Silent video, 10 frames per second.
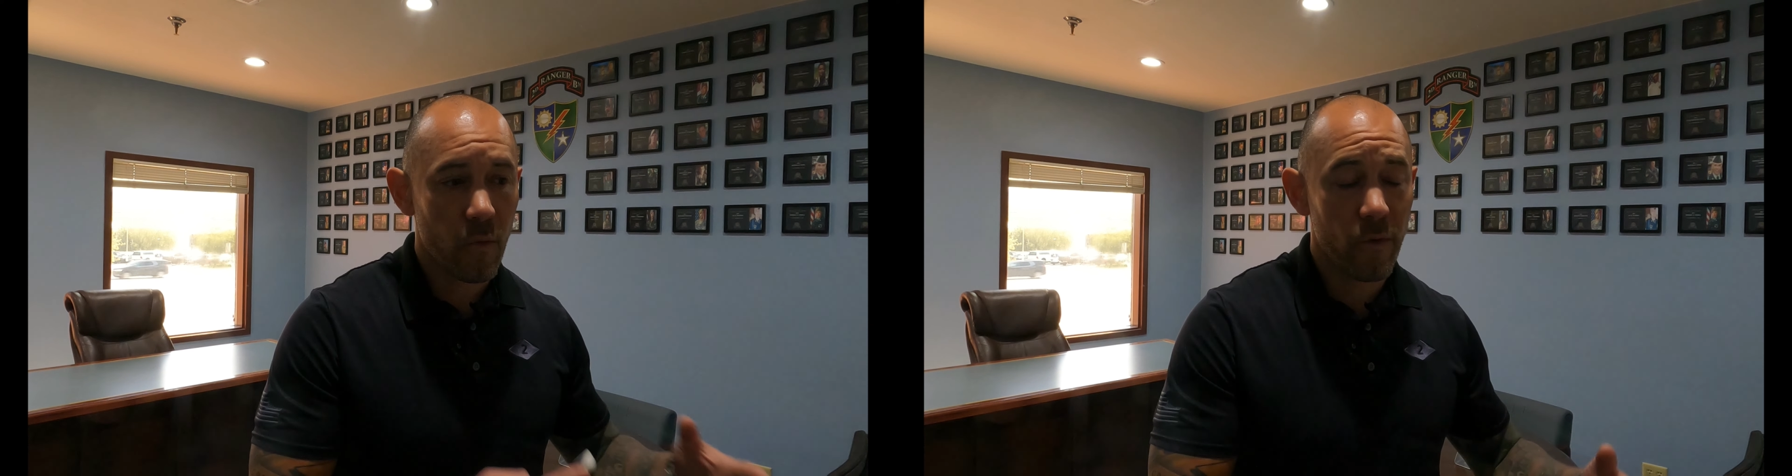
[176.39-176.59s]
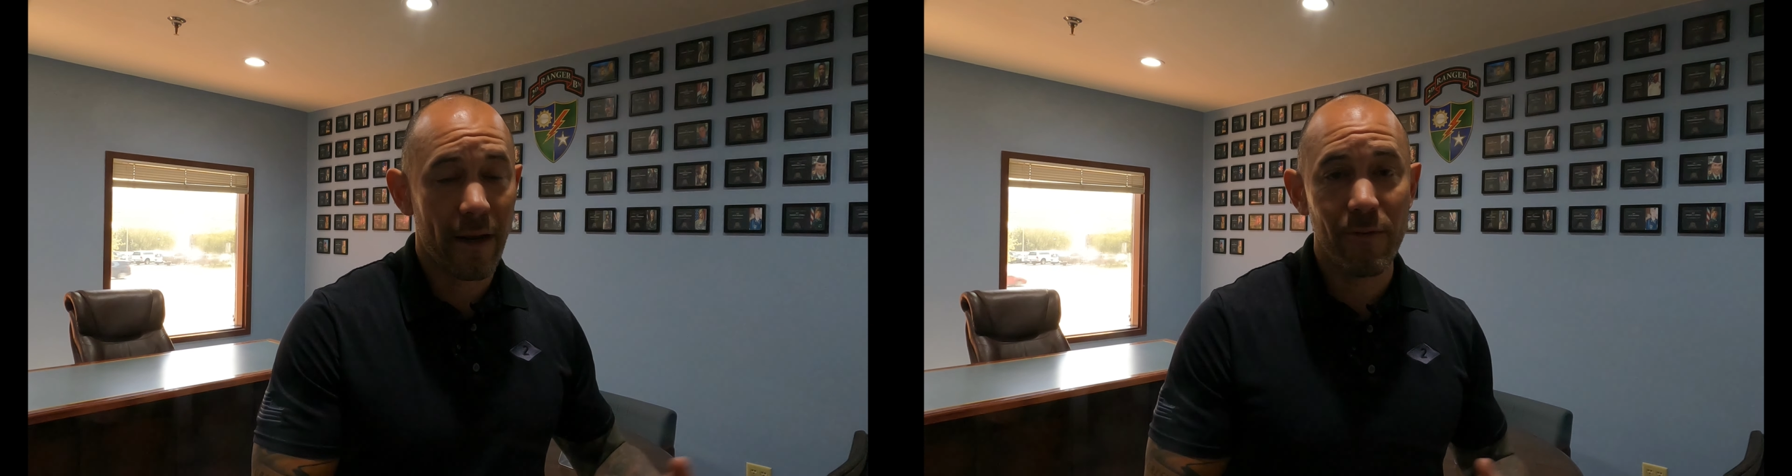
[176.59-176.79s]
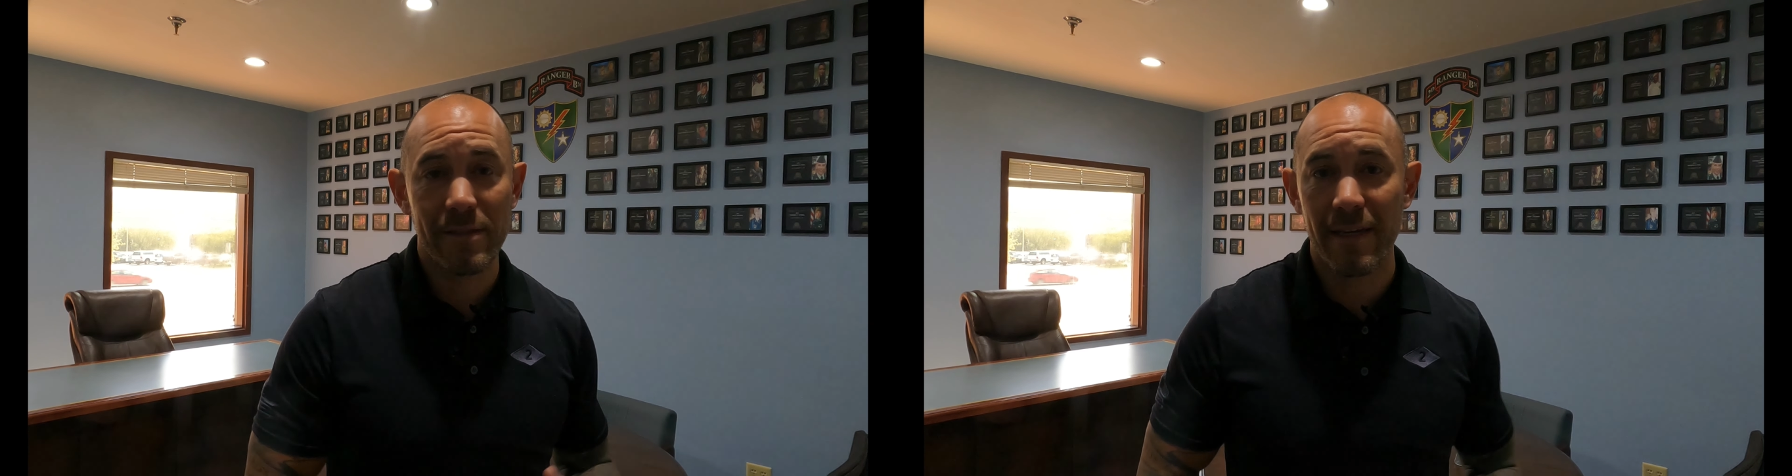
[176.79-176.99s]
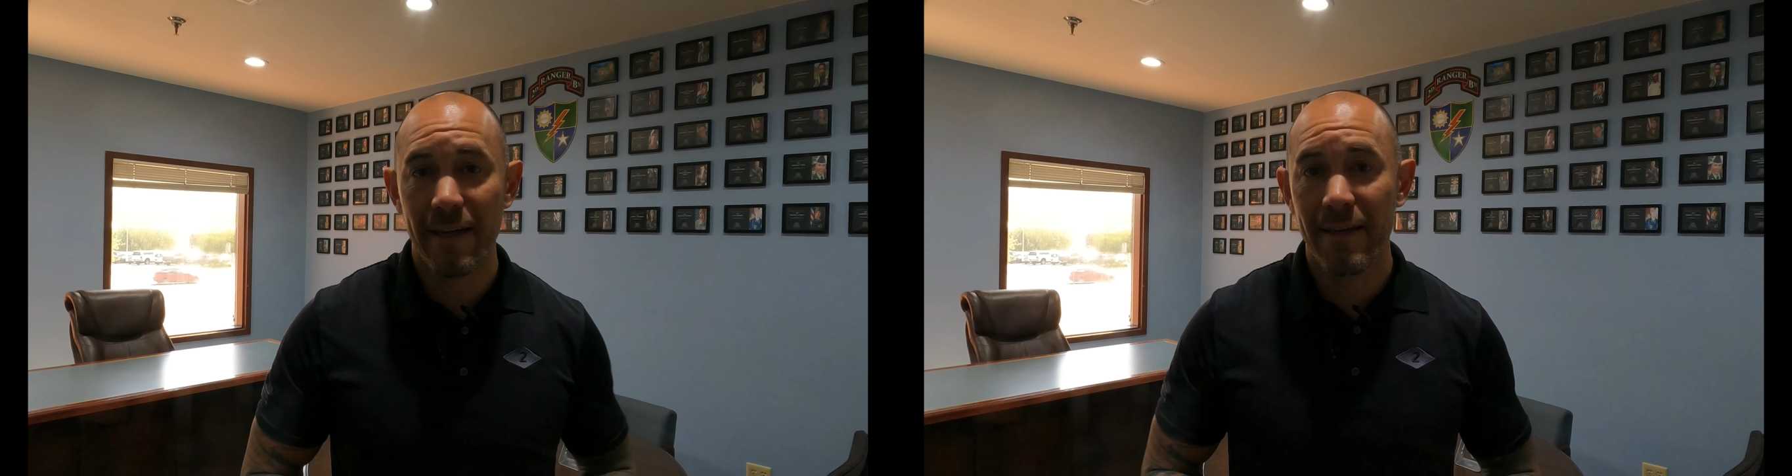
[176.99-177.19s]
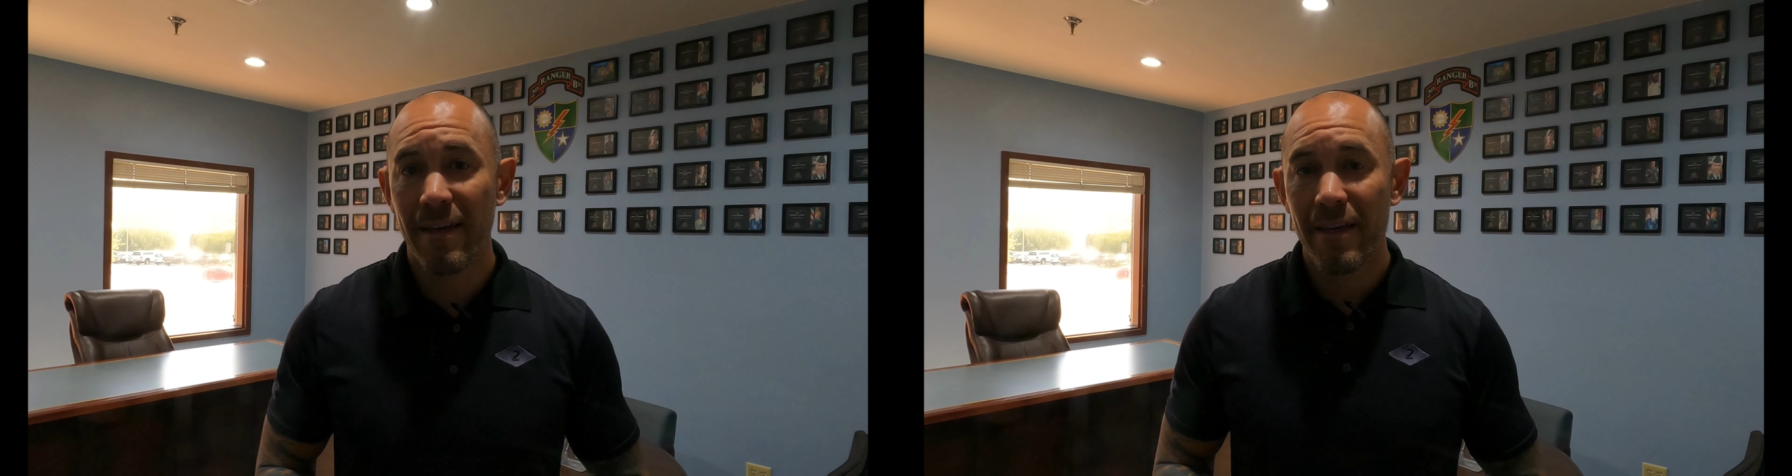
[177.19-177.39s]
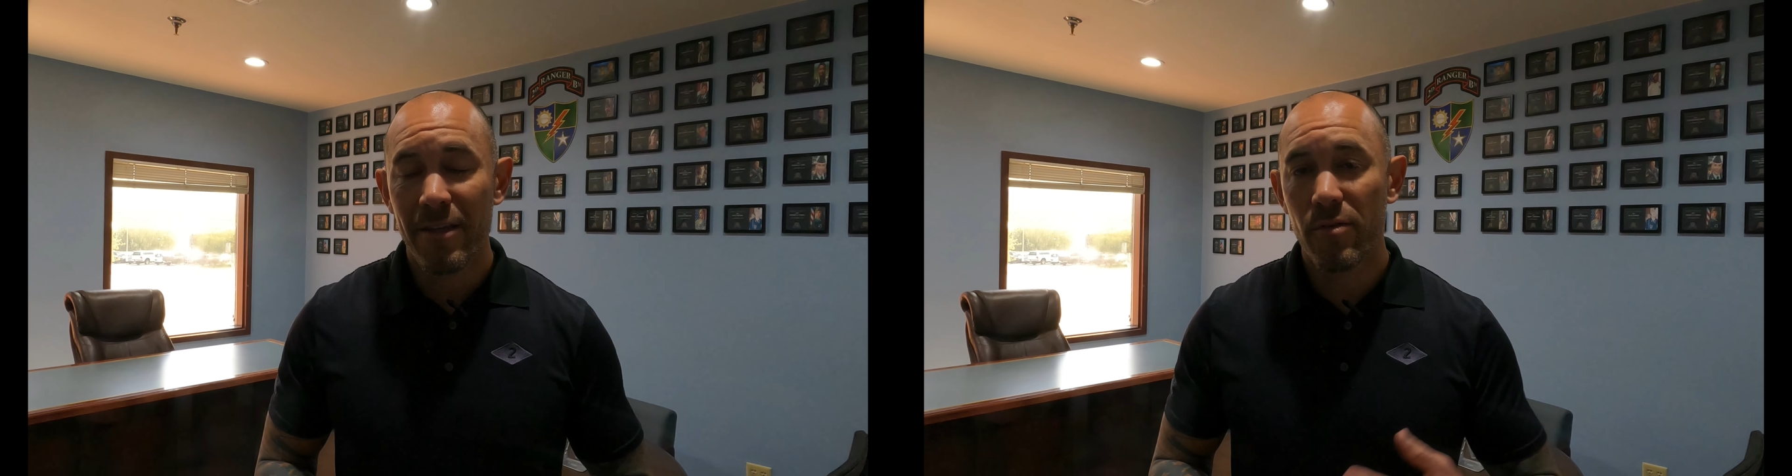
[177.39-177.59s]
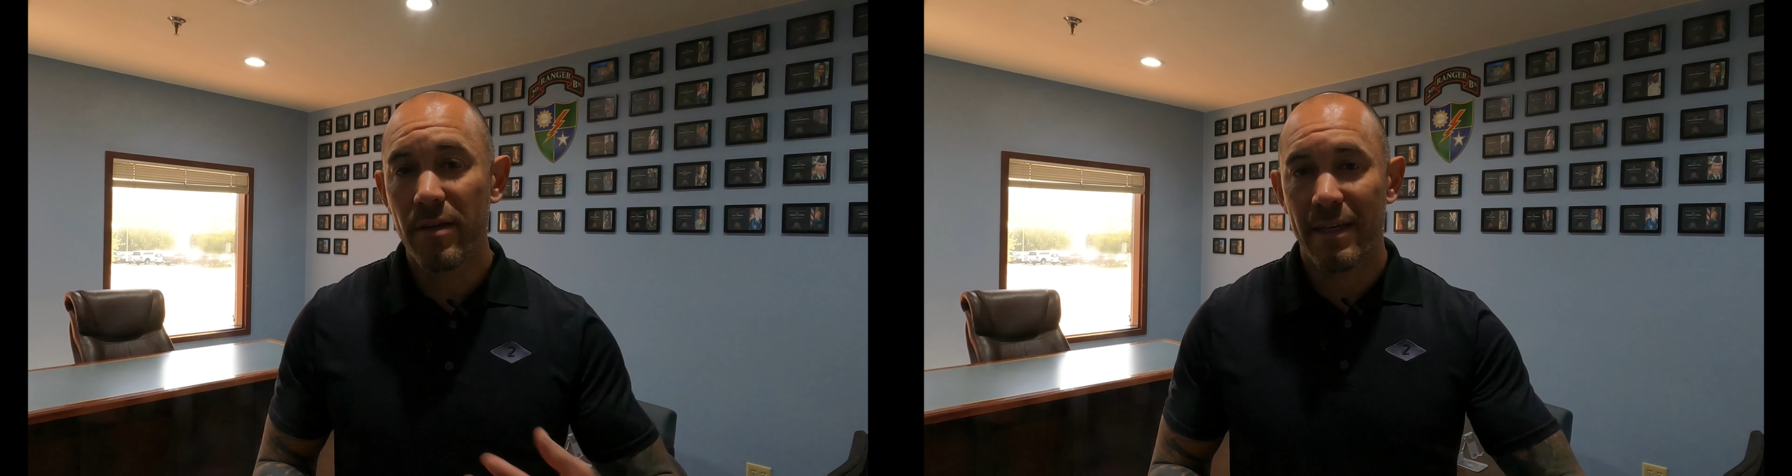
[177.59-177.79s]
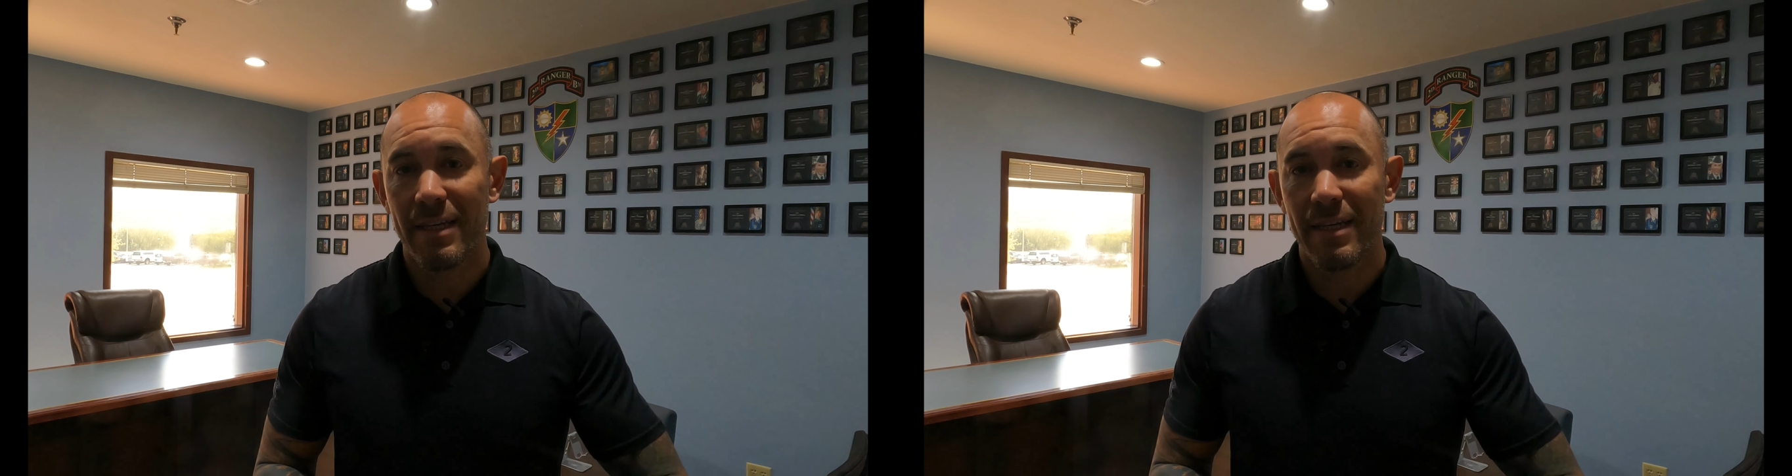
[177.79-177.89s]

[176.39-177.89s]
what I would say, you can